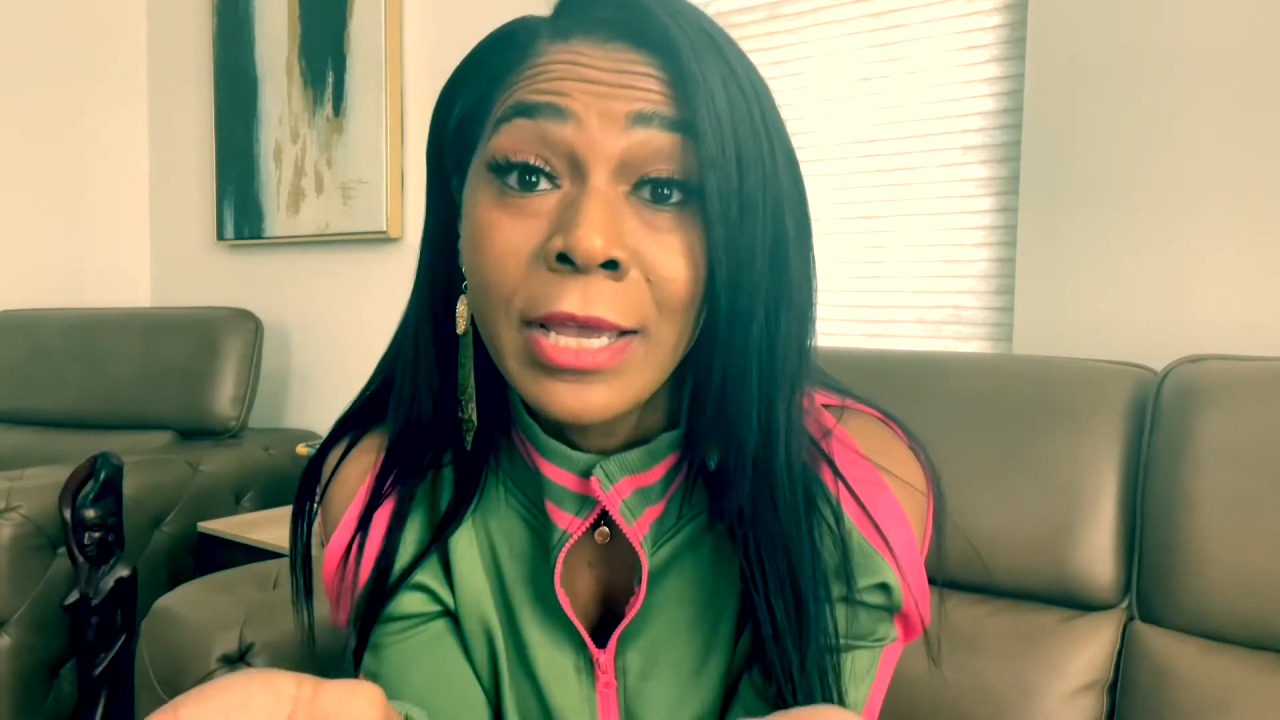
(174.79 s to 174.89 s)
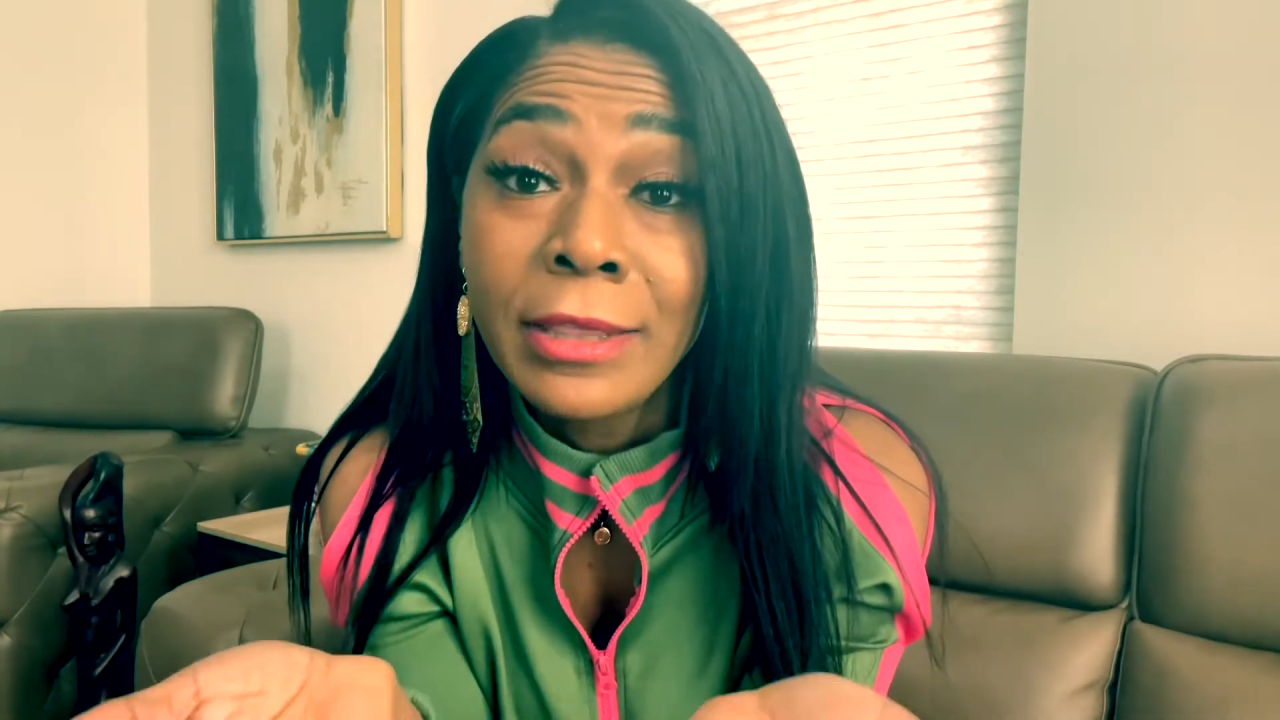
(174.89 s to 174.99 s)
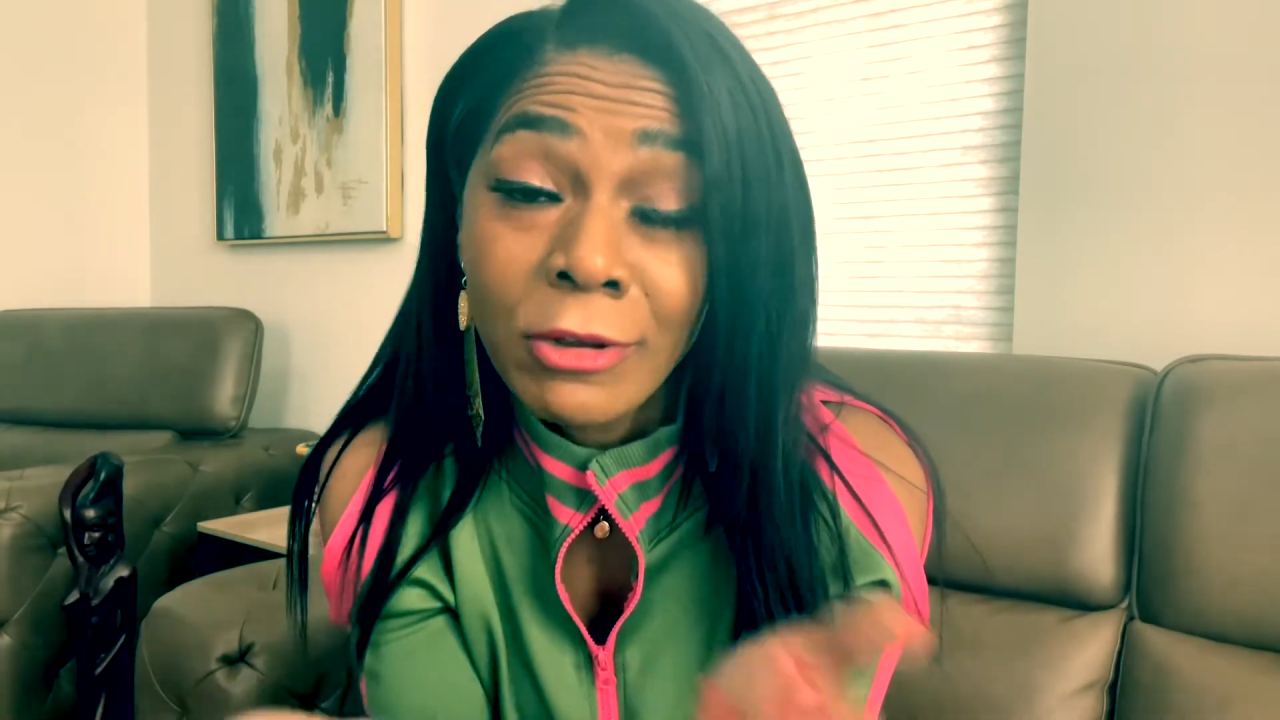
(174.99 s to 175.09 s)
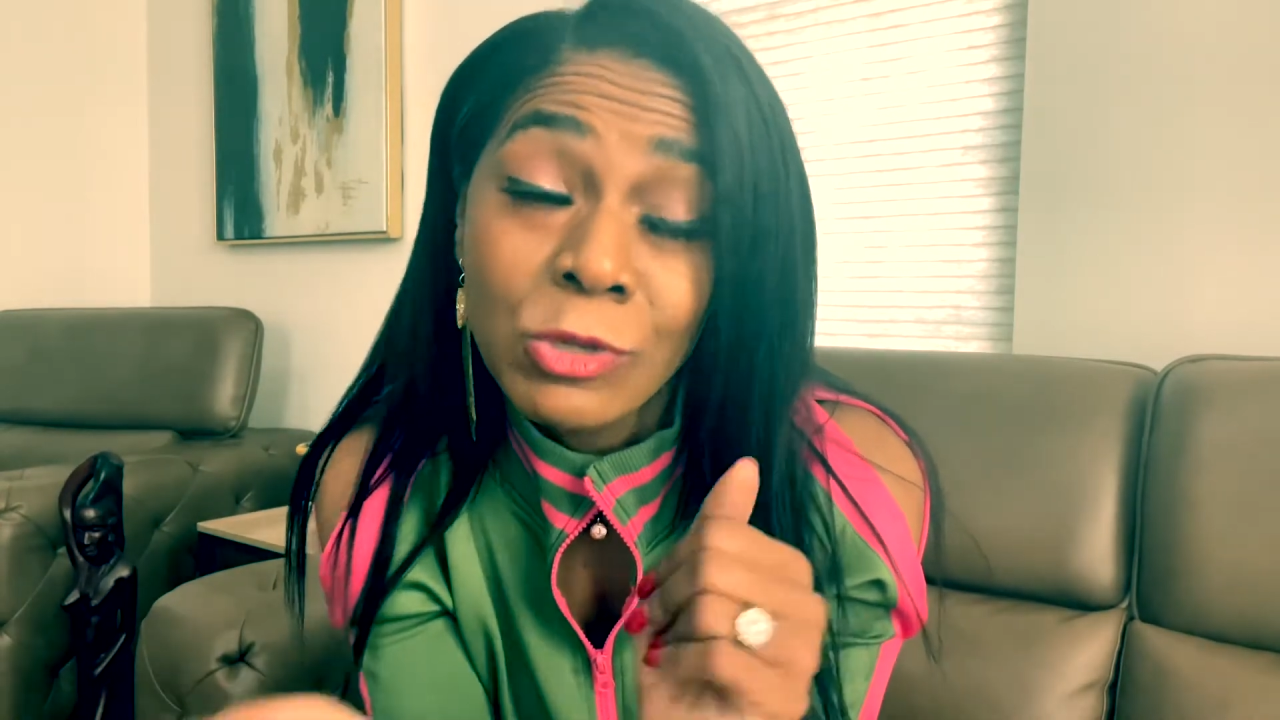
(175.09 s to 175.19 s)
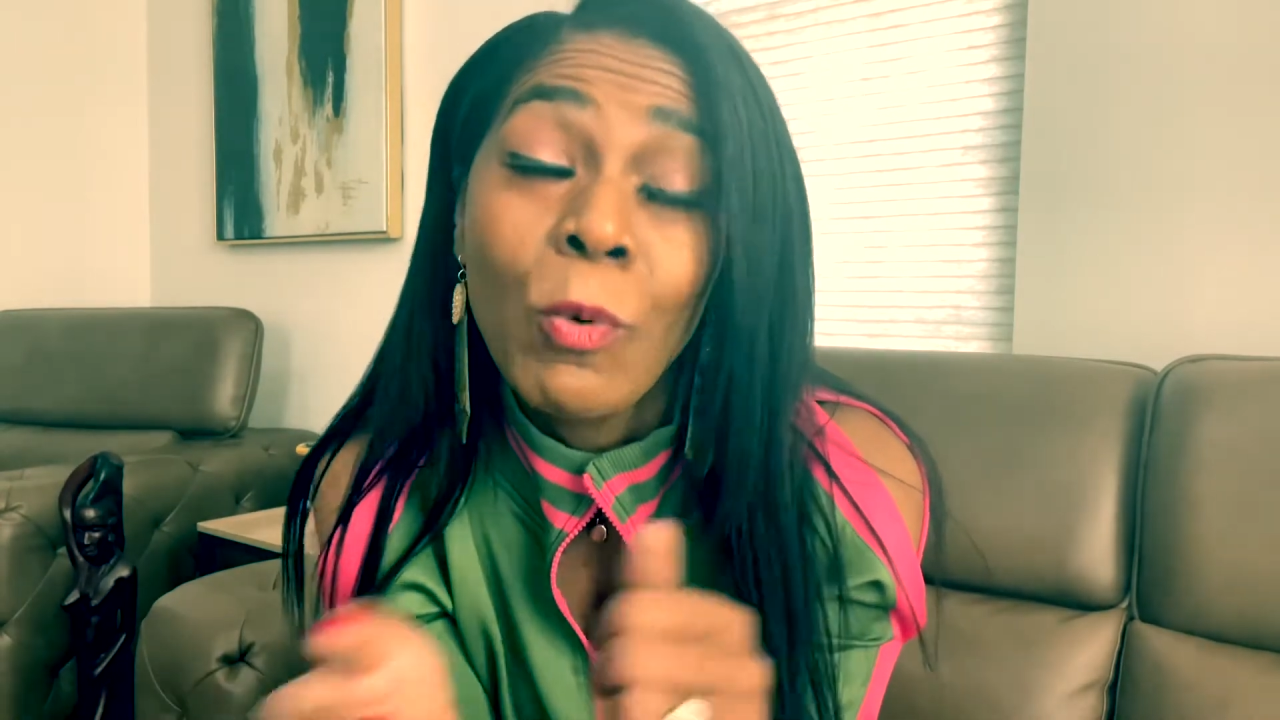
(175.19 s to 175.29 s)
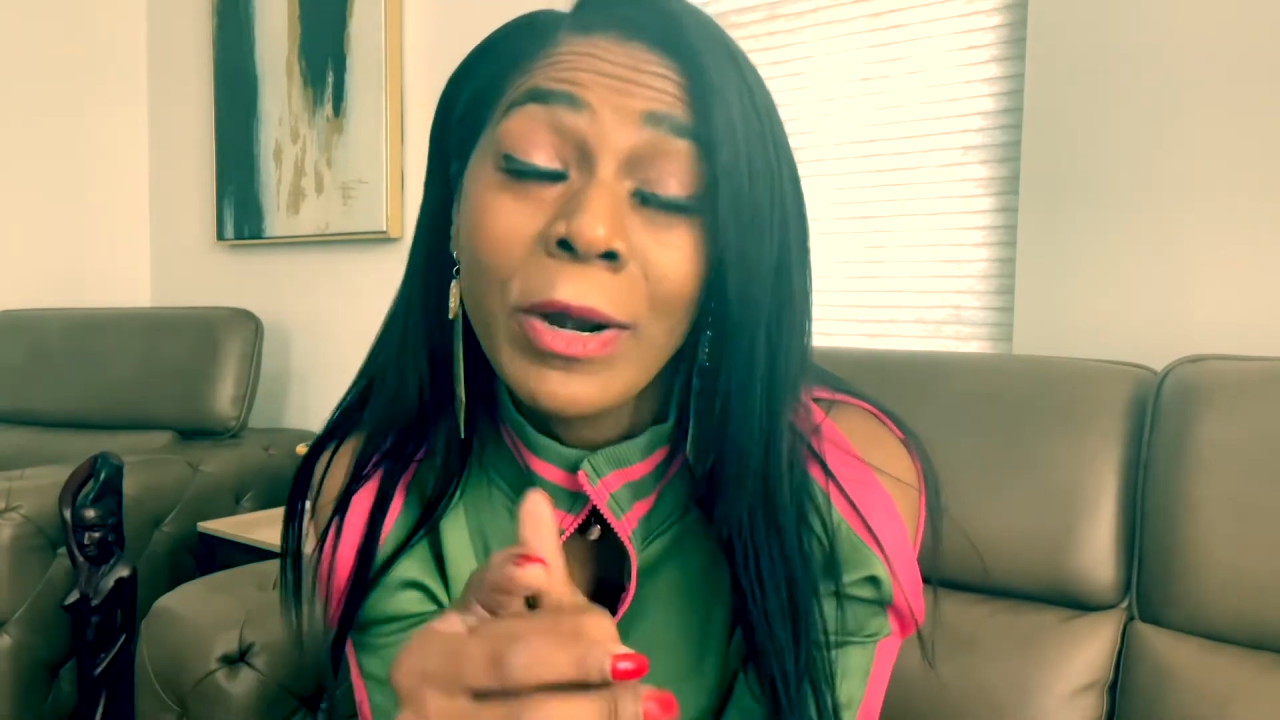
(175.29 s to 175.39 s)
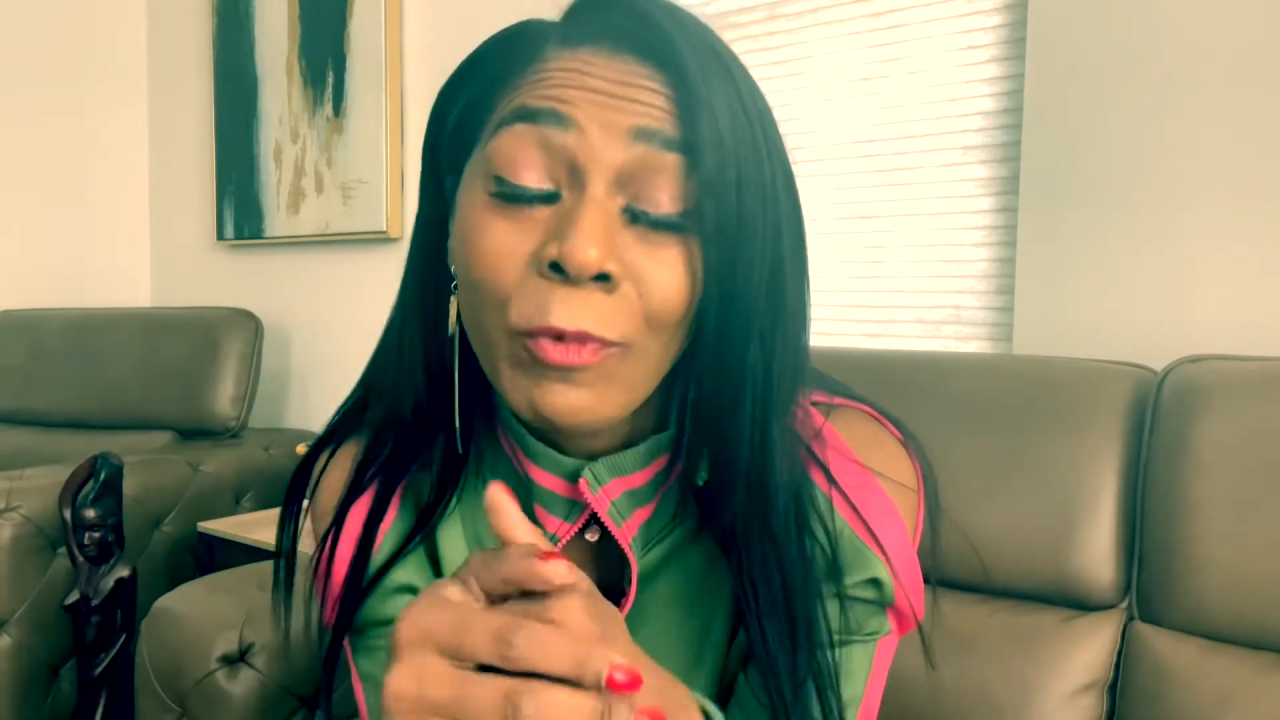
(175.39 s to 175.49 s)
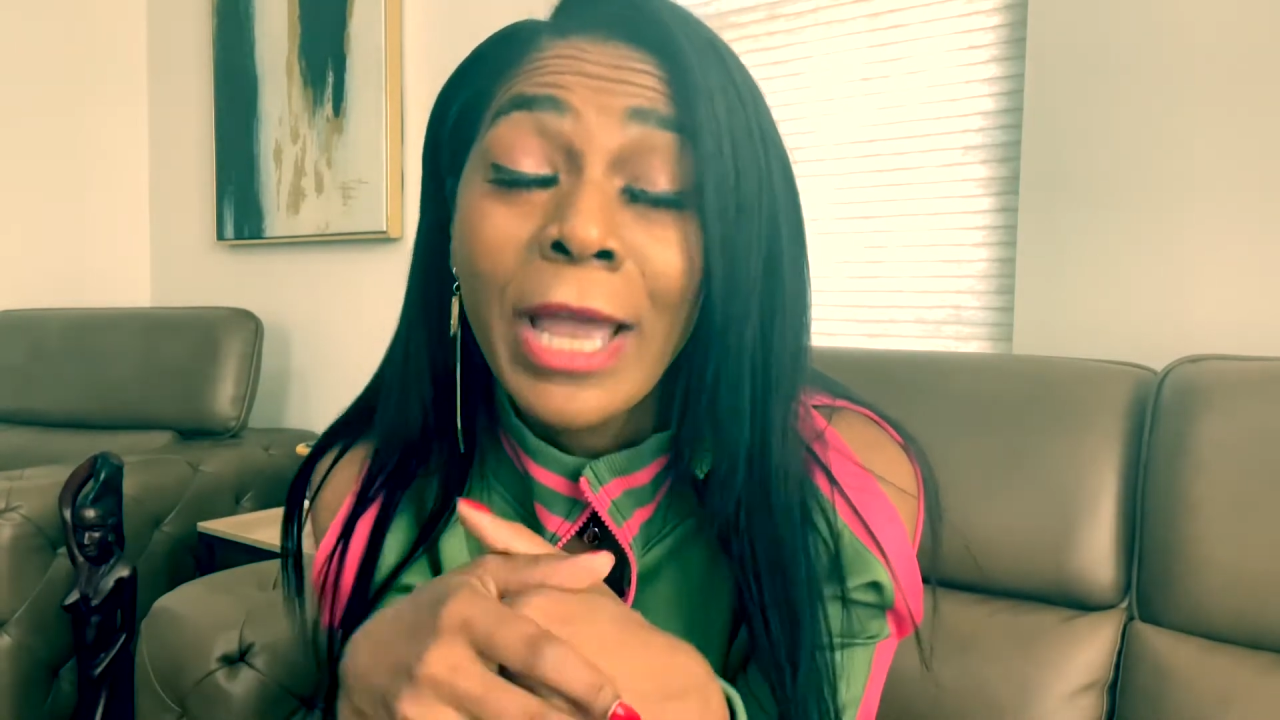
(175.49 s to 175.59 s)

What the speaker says: there's one